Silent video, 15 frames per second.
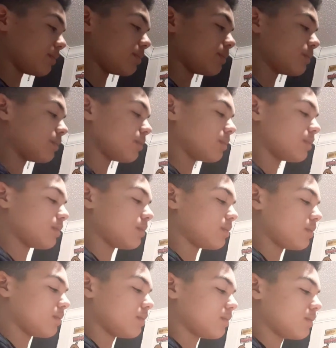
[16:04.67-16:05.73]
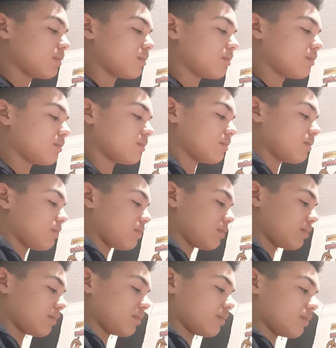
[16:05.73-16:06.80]

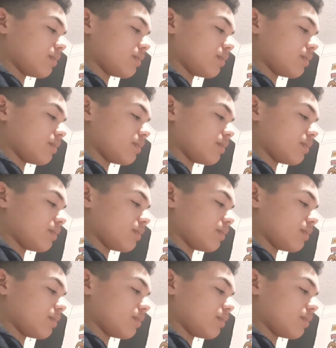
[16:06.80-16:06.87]
Nothing is said.